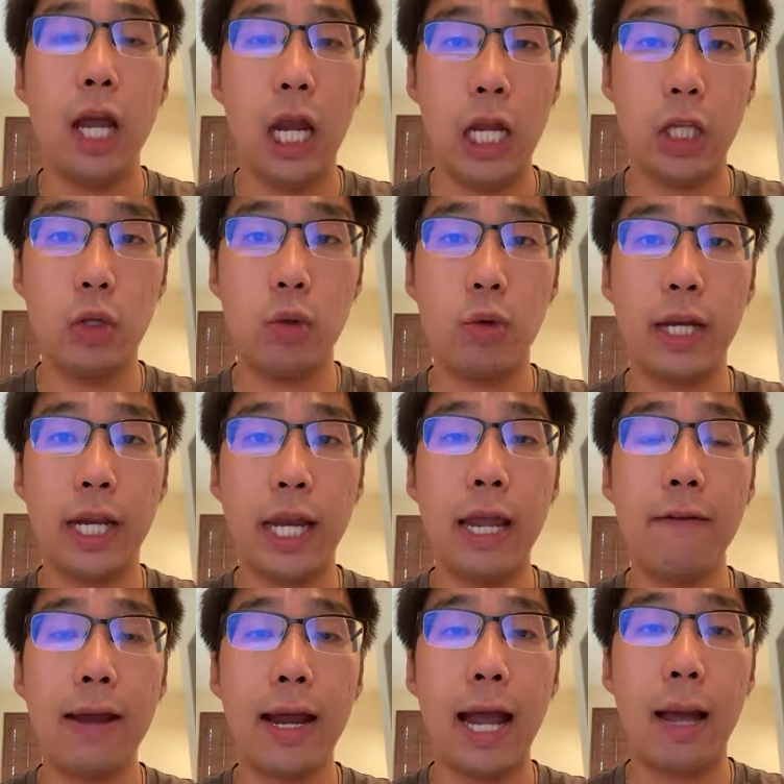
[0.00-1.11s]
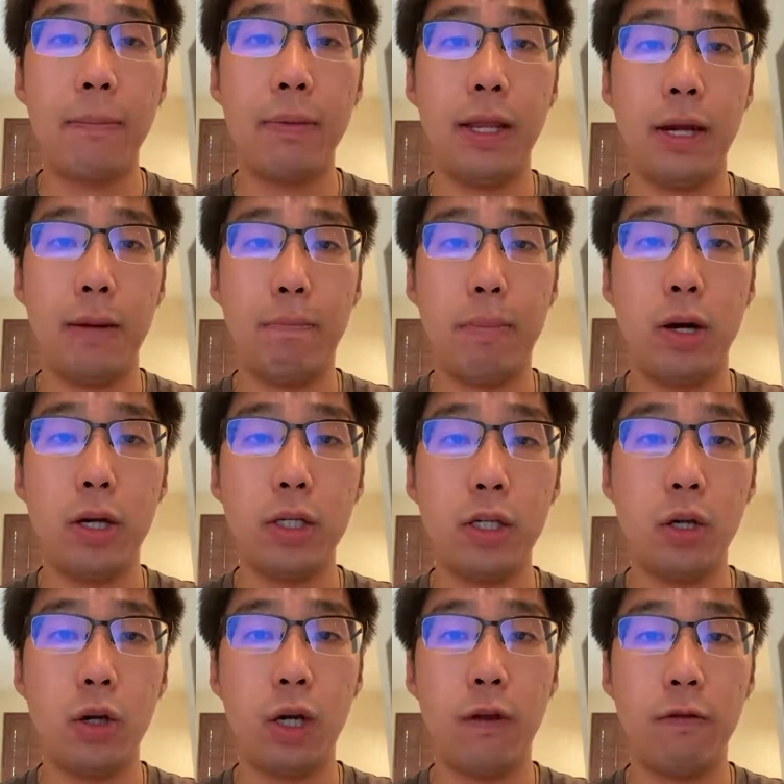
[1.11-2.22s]
into giving up their
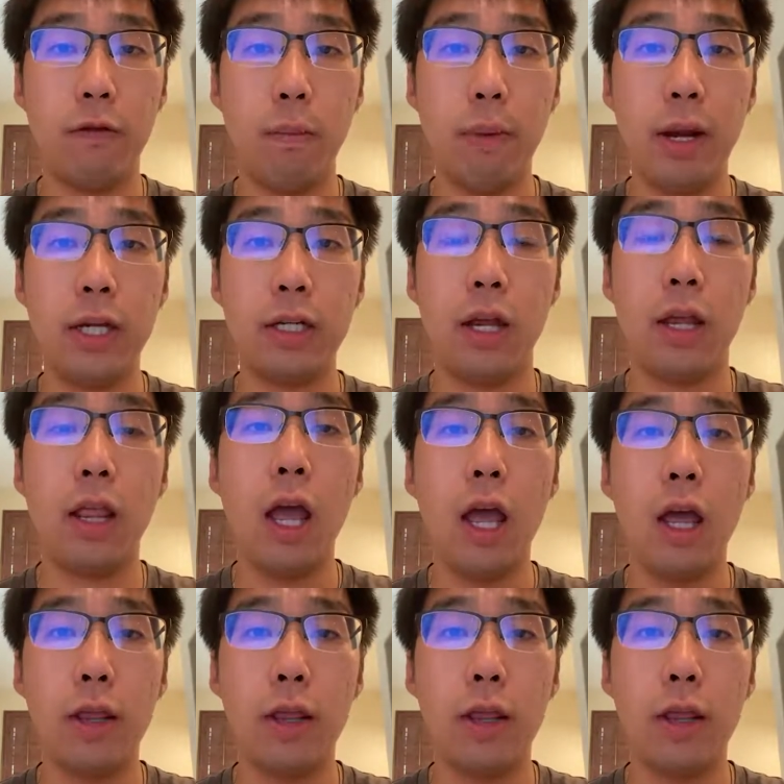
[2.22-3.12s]
personal information